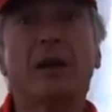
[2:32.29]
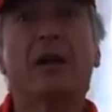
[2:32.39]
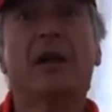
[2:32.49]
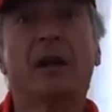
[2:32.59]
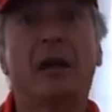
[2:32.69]

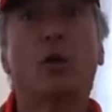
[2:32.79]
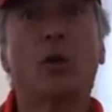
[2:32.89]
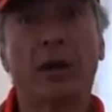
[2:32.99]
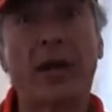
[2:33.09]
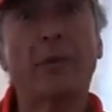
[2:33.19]
who
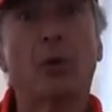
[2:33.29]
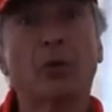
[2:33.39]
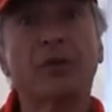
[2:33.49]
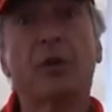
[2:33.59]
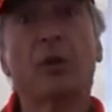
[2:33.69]
came
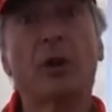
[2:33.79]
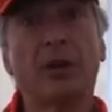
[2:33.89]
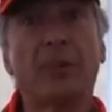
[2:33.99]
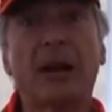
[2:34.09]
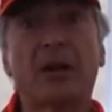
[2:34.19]
also
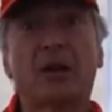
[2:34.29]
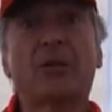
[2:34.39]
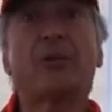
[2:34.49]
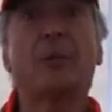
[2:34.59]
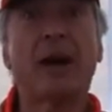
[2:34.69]
my
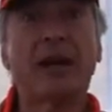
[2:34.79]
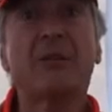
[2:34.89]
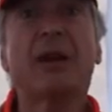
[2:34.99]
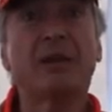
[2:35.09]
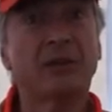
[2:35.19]
country, my event,